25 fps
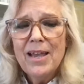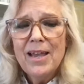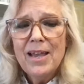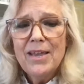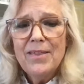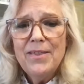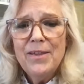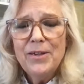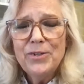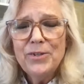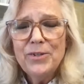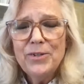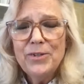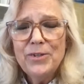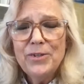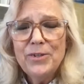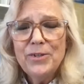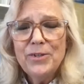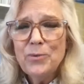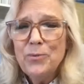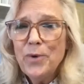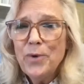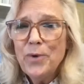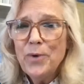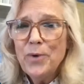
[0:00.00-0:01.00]
There's a
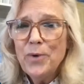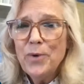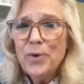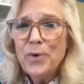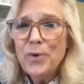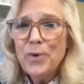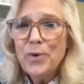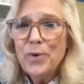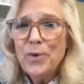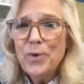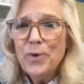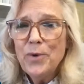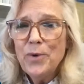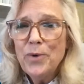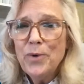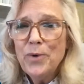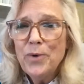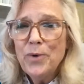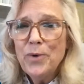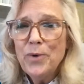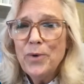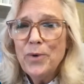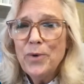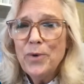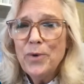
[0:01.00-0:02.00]
wonderful
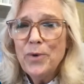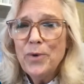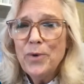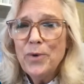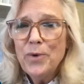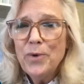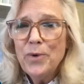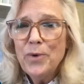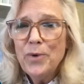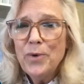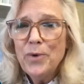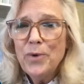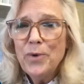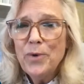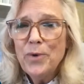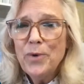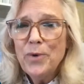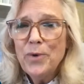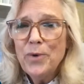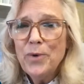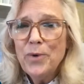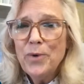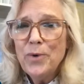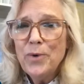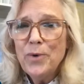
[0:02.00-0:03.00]
writer, Pema Chodron,
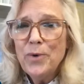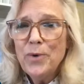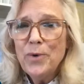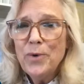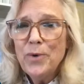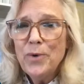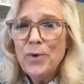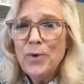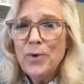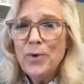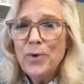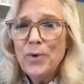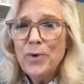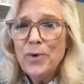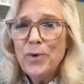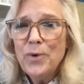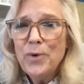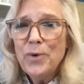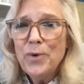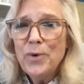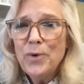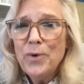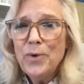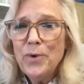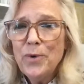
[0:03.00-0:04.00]
who's an
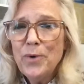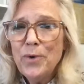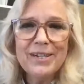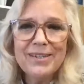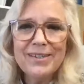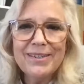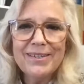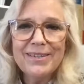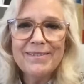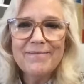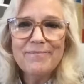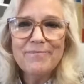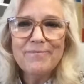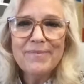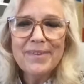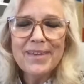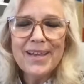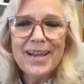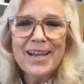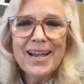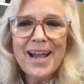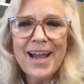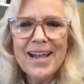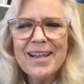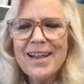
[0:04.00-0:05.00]
American Buddhist.
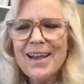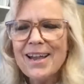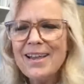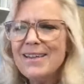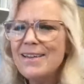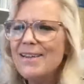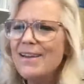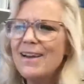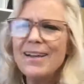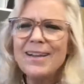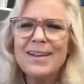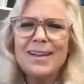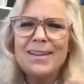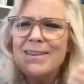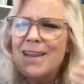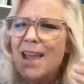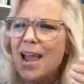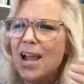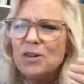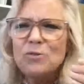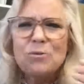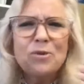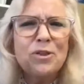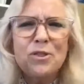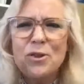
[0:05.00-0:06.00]
I
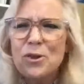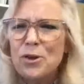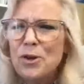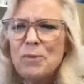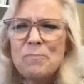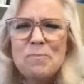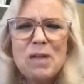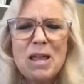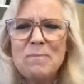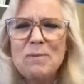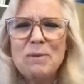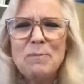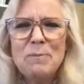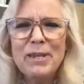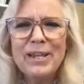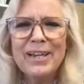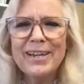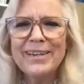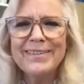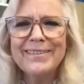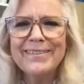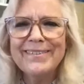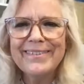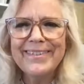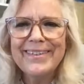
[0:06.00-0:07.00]
connect with her maybe
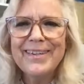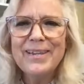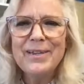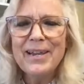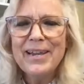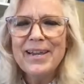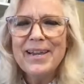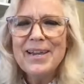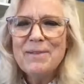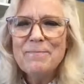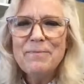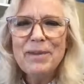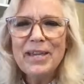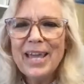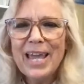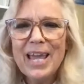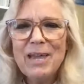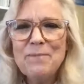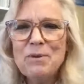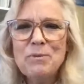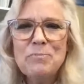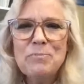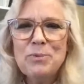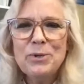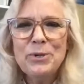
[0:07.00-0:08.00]
because she became
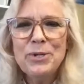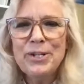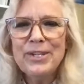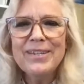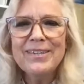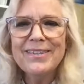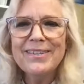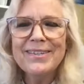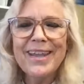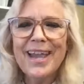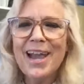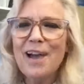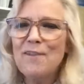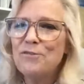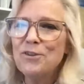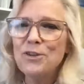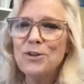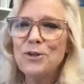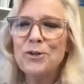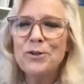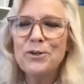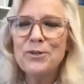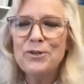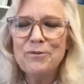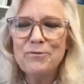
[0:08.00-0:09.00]
a Buddhist after
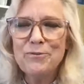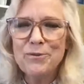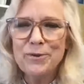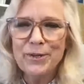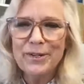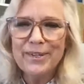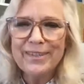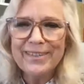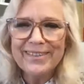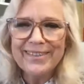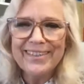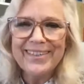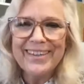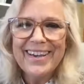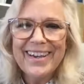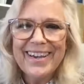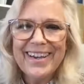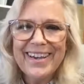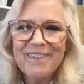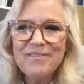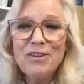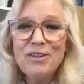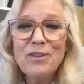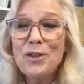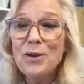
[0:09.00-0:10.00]
her divorce,
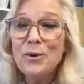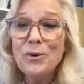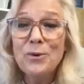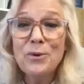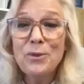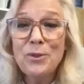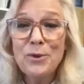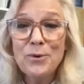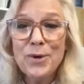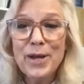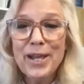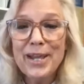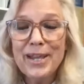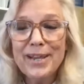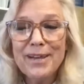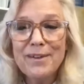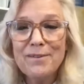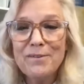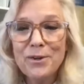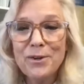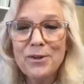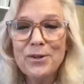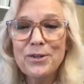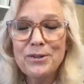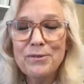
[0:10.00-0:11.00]
the earthquake of
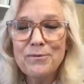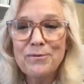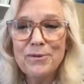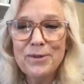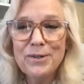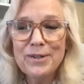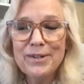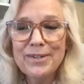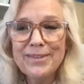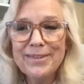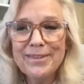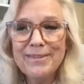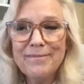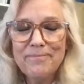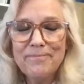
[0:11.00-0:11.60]
her divorce.